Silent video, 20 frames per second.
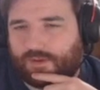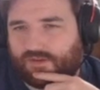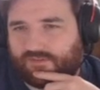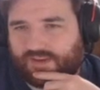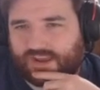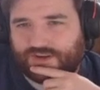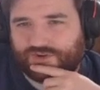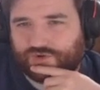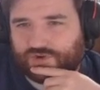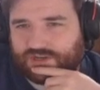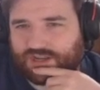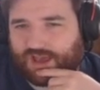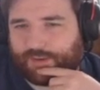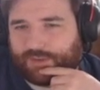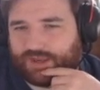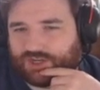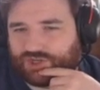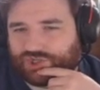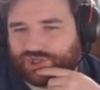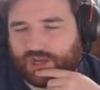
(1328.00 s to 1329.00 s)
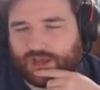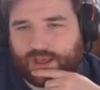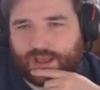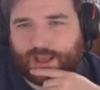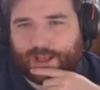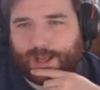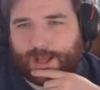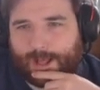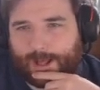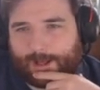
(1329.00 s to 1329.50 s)
bit of extra damage.
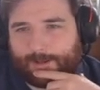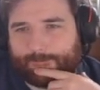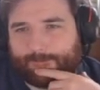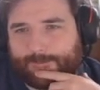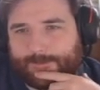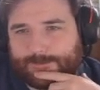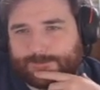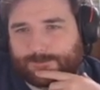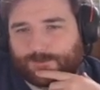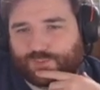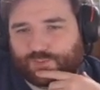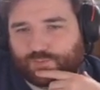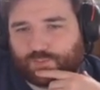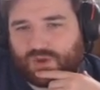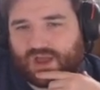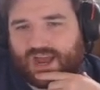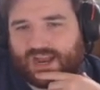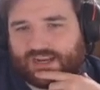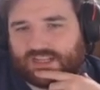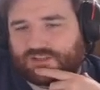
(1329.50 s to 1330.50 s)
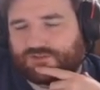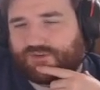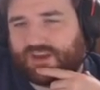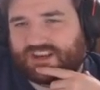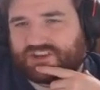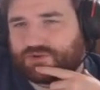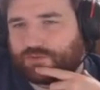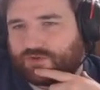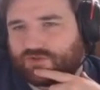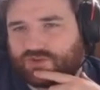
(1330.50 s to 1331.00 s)
And it's
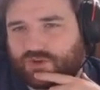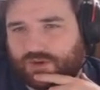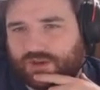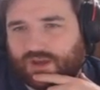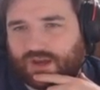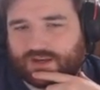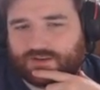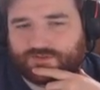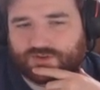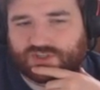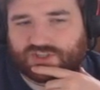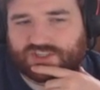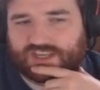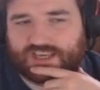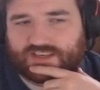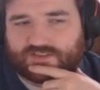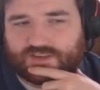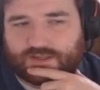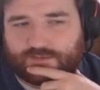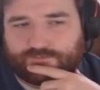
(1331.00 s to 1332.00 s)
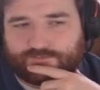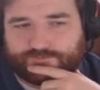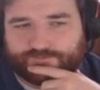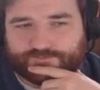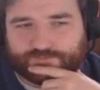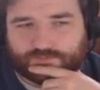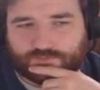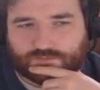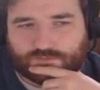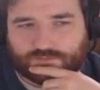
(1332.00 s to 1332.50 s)
fetchable, so it kind of just stays in.
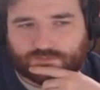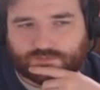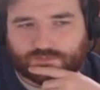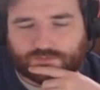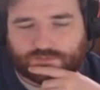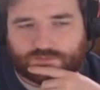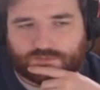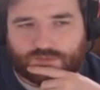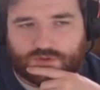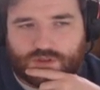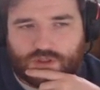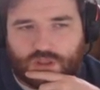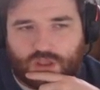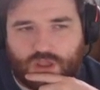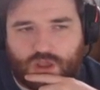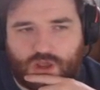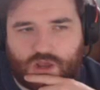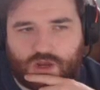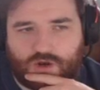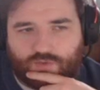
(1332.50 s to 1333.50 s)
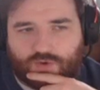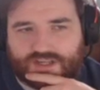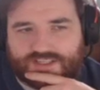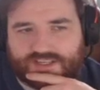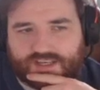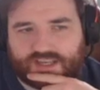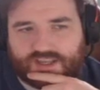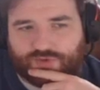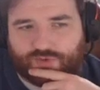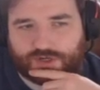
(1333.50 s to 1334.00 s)

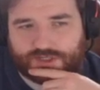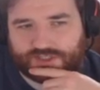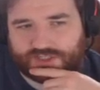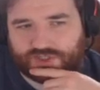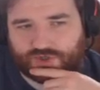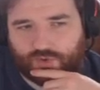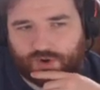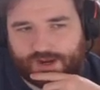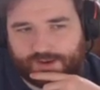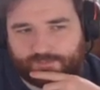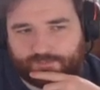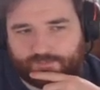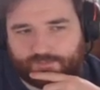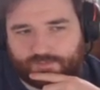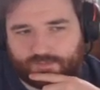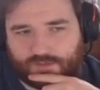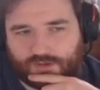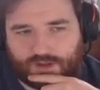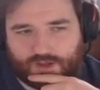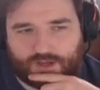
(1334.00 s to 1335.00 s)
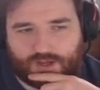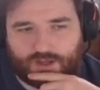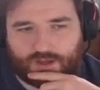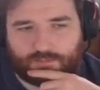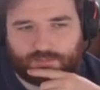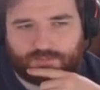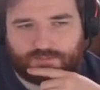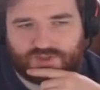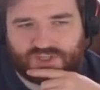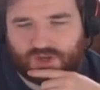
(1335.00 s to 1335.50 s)
Rising Knee Thrust is great.
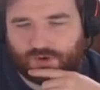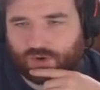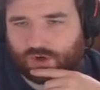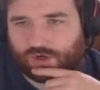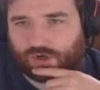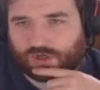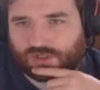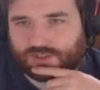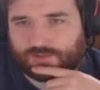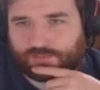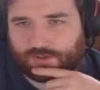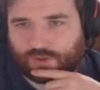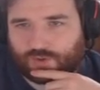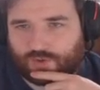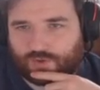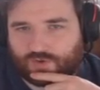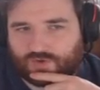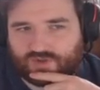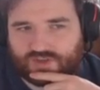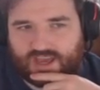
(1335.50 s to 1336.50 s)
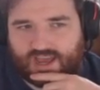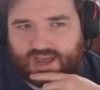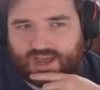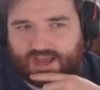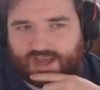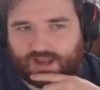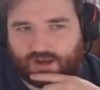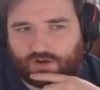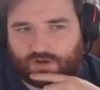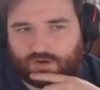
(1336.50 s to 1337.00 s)
0-cost blues
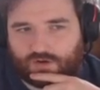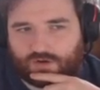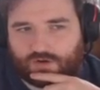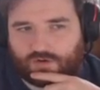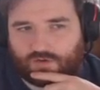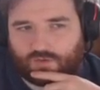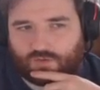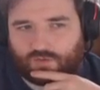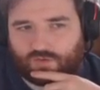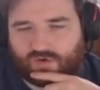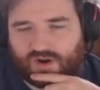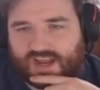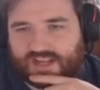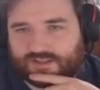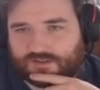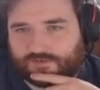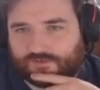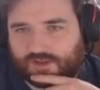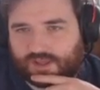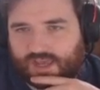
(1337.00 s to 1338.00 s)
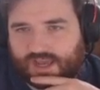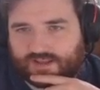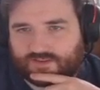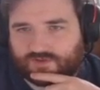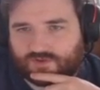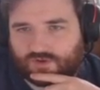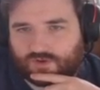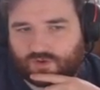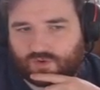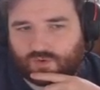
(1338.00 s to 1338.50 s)
and reds for
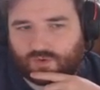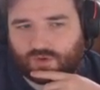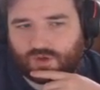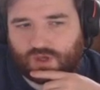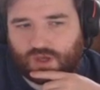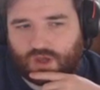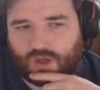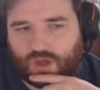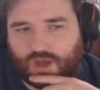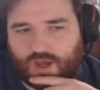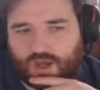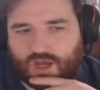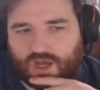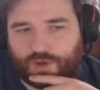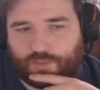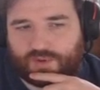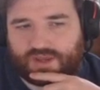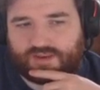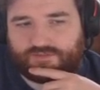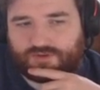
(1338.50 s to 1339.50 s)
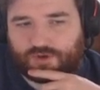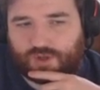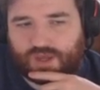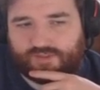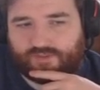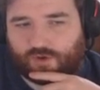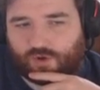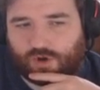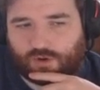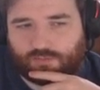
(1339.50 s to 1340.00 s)
Katsu. If you
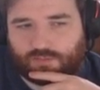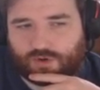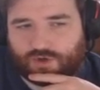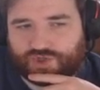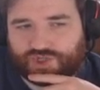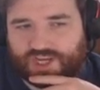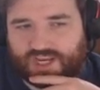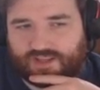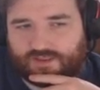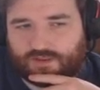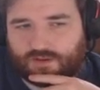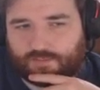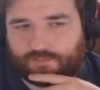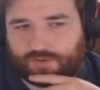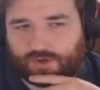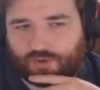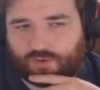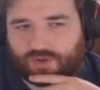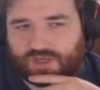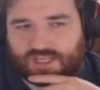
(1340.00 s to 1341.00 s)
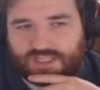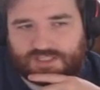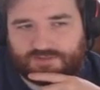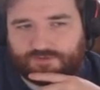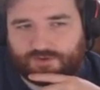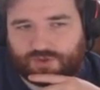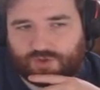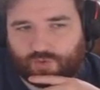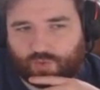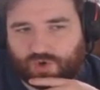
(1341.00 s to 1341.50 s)
get the combo chain, the blue hits
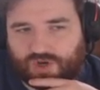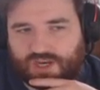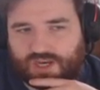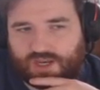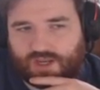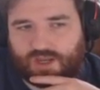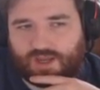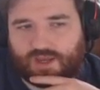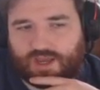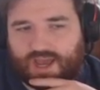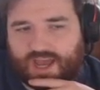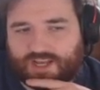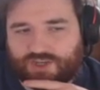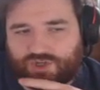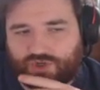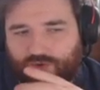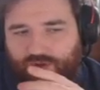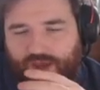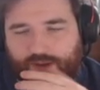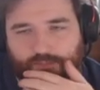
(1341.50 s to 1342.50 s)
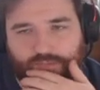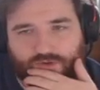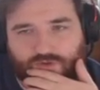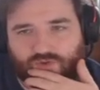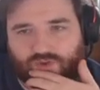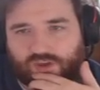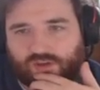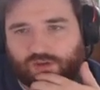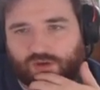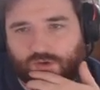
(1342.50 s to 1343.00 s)
for 3 and you get
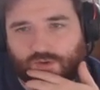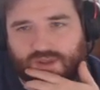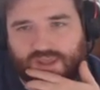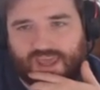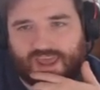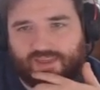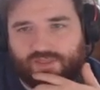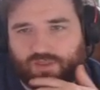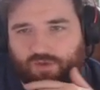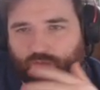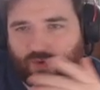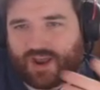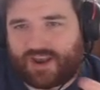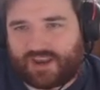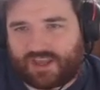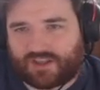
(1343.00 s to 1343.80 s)
built-in Go Again, the red